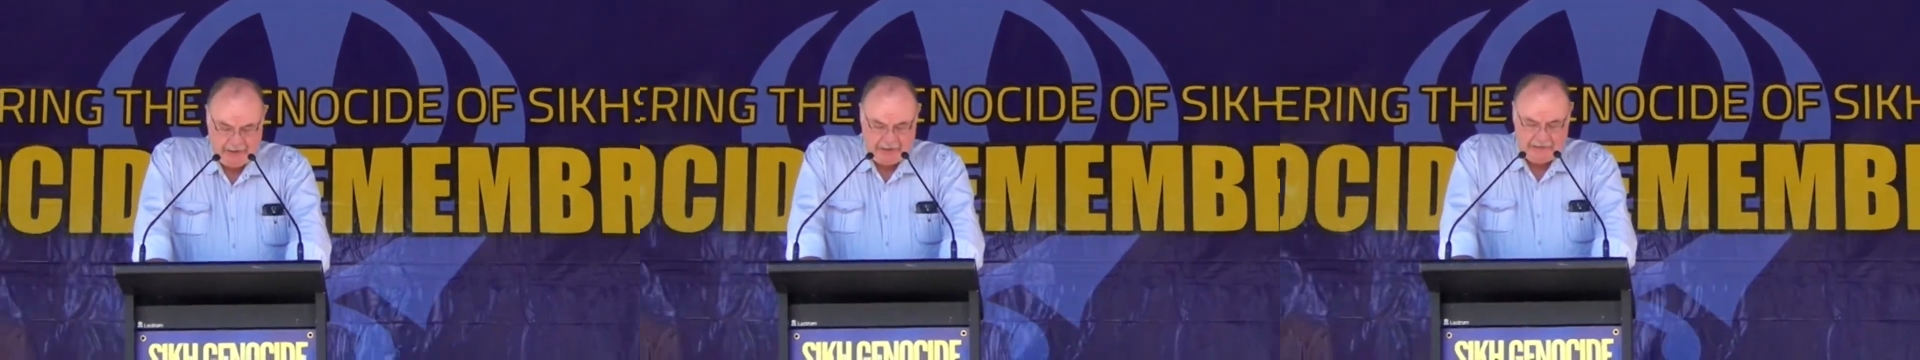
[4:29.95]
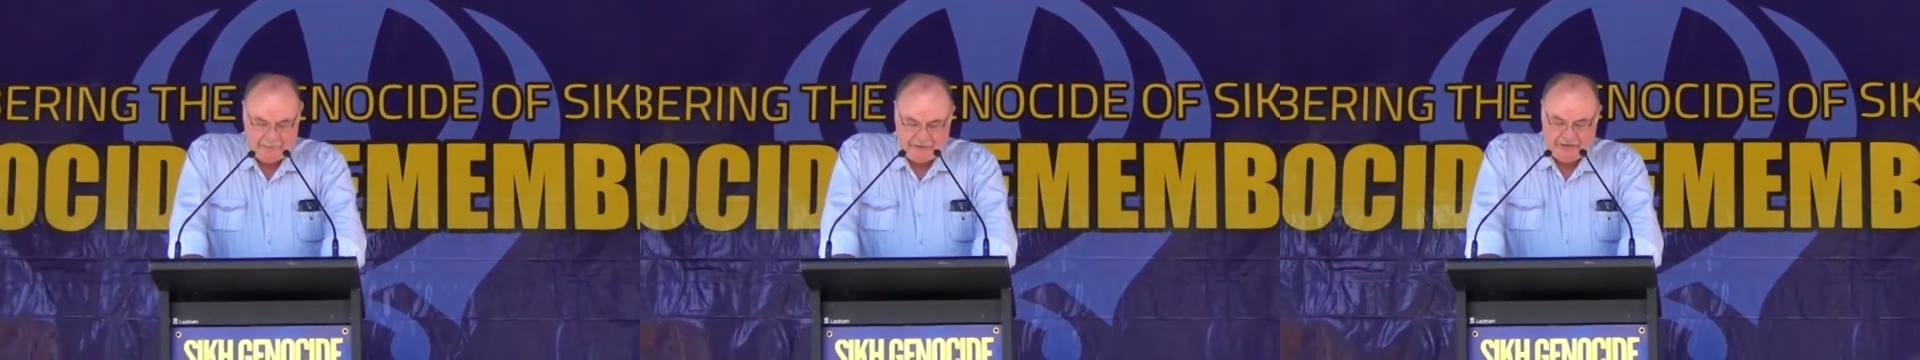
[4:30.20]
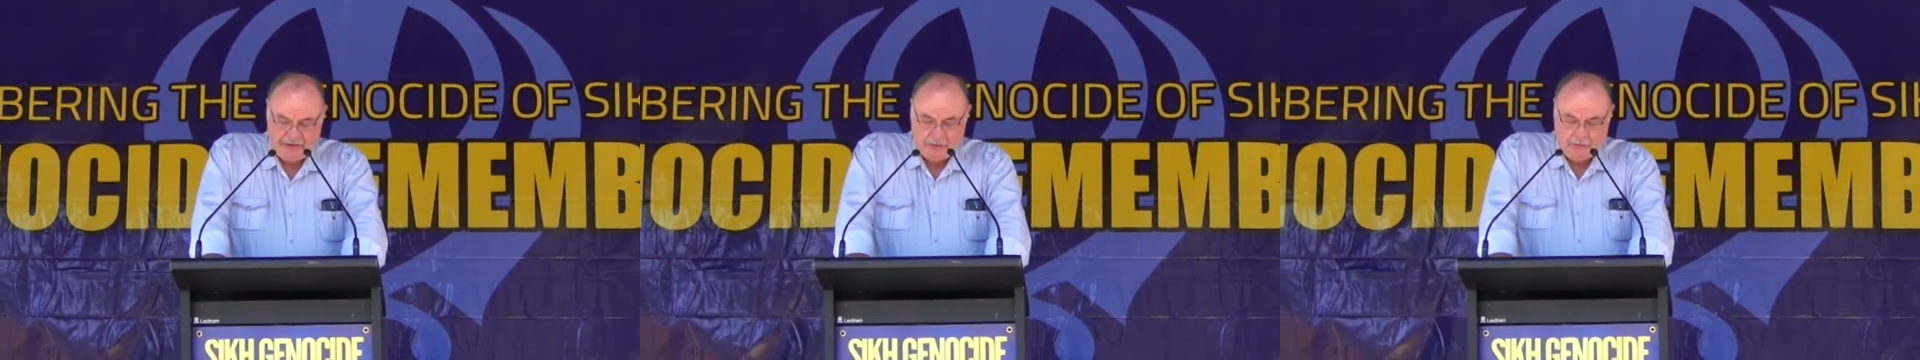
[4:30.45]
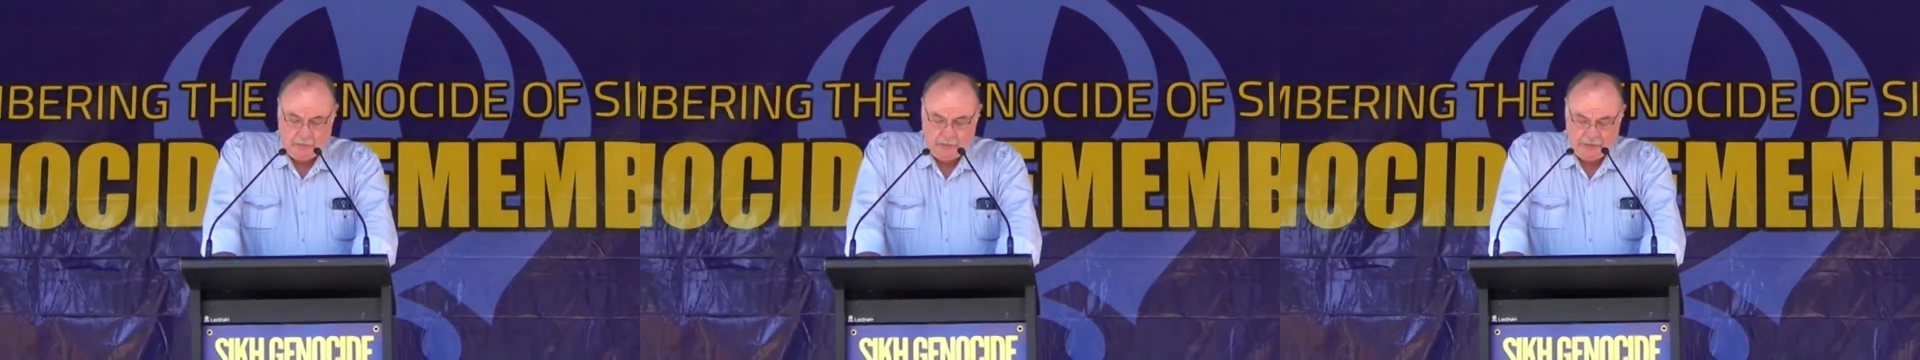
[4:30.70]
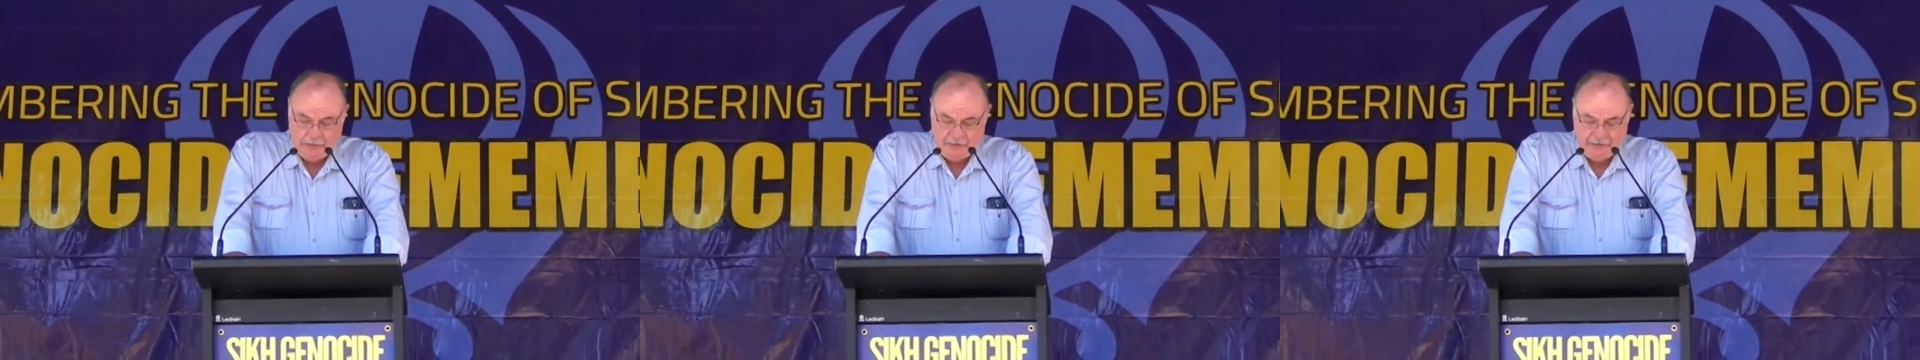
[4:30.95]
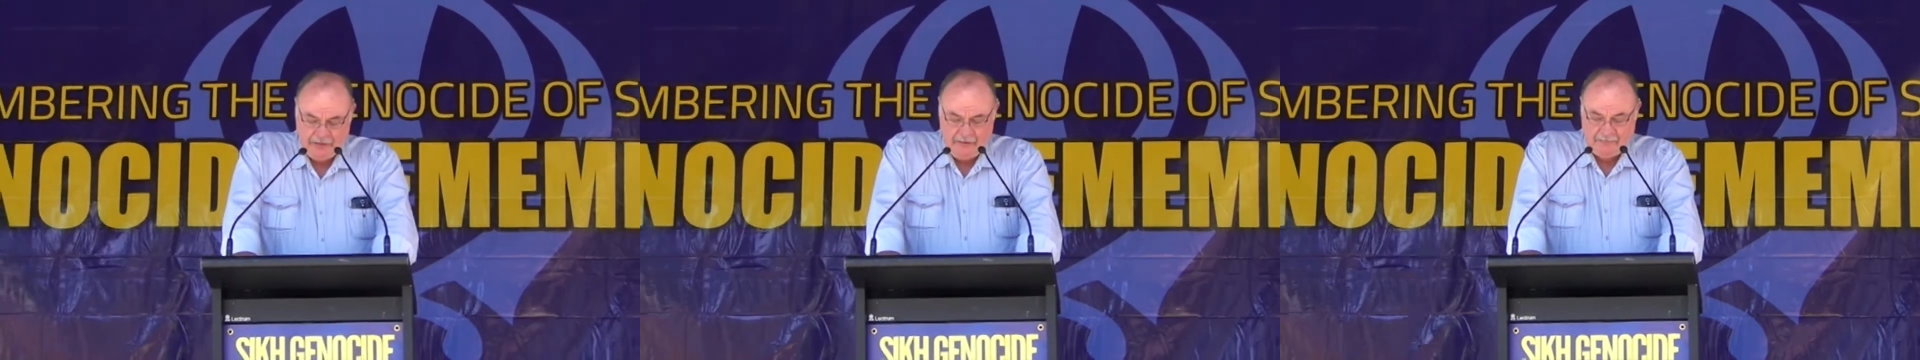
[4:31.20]
and the physical
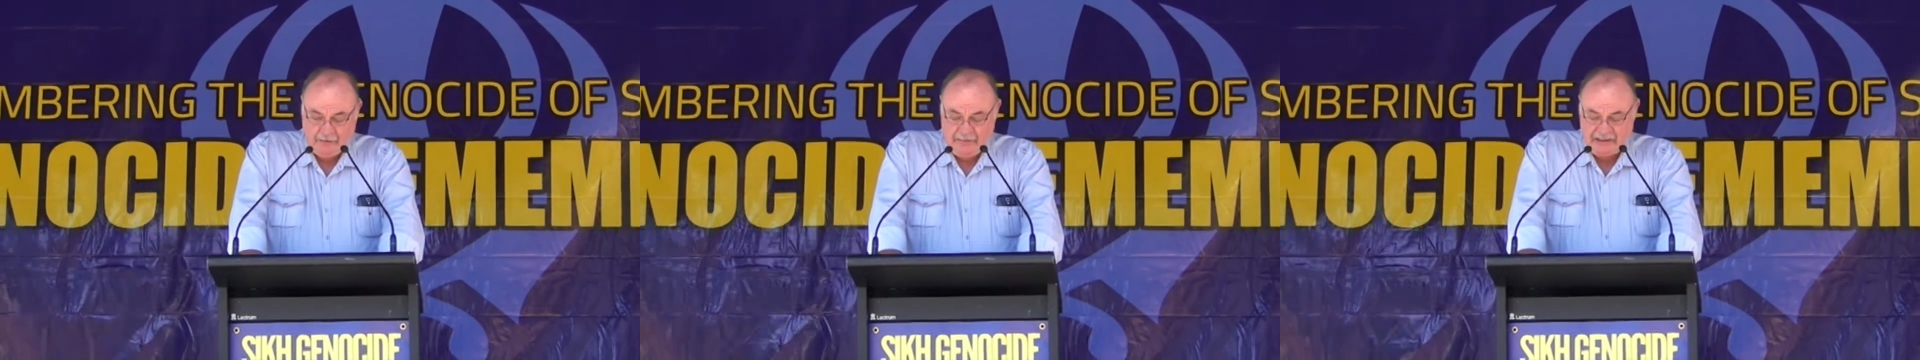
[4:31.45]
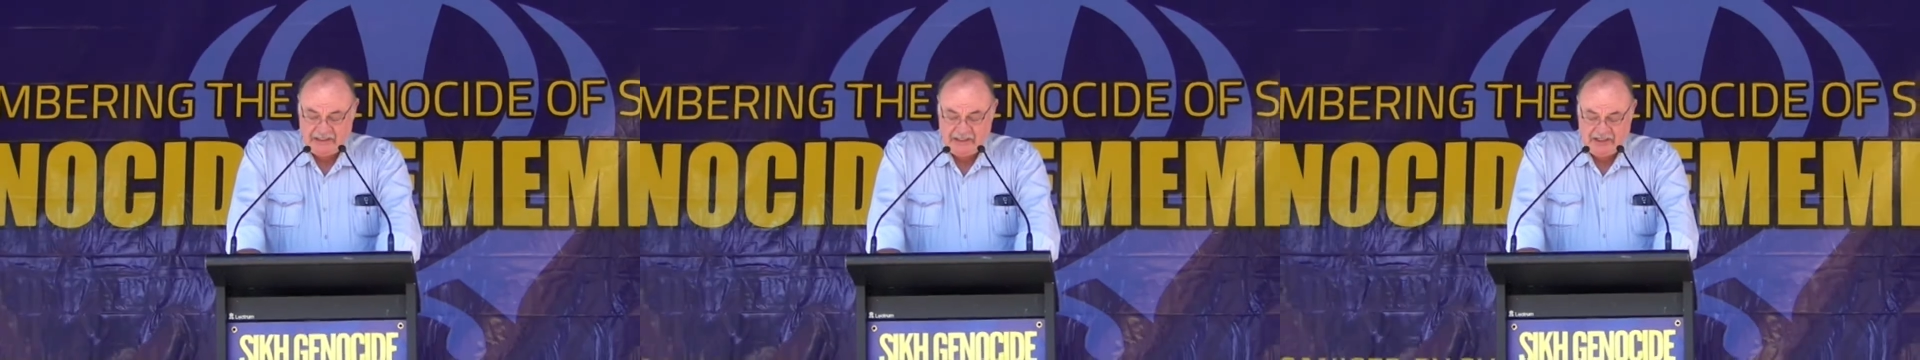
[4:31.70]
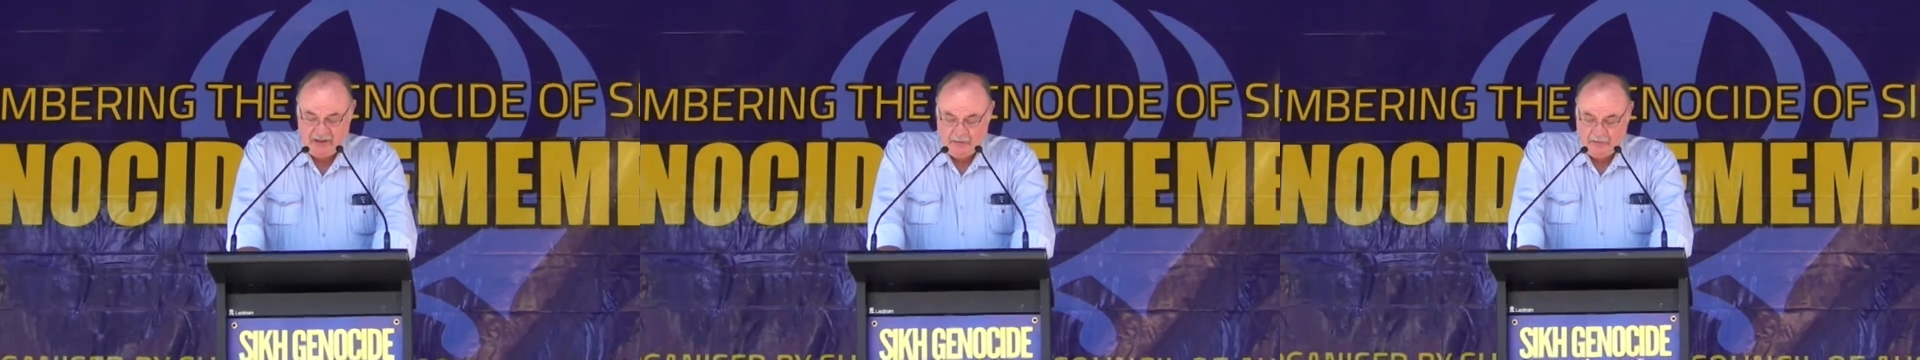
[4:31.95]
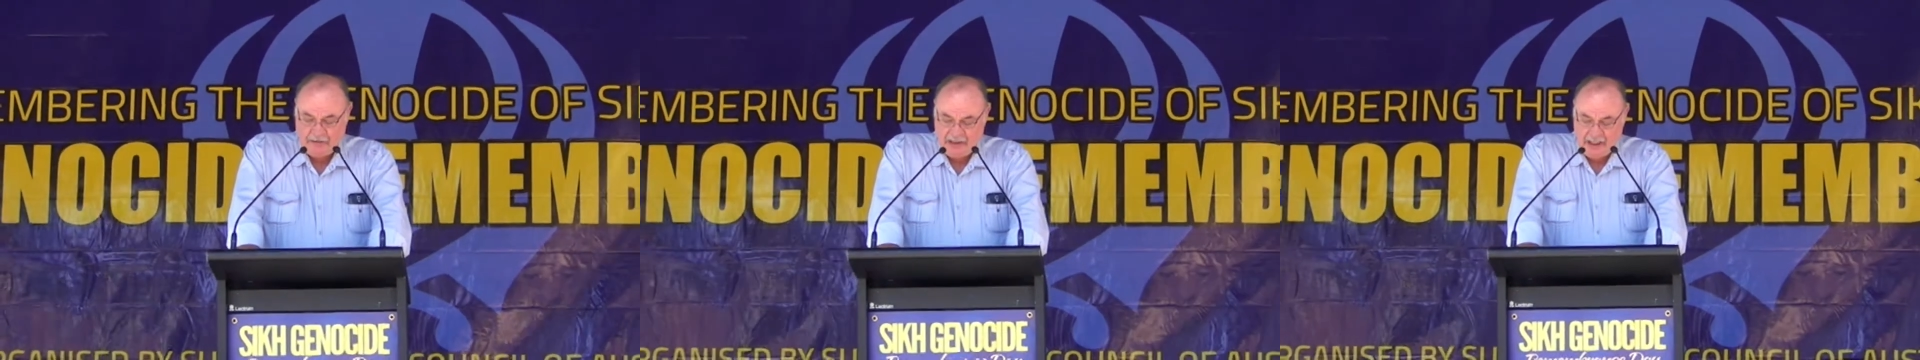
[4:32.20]
wounds from that terrible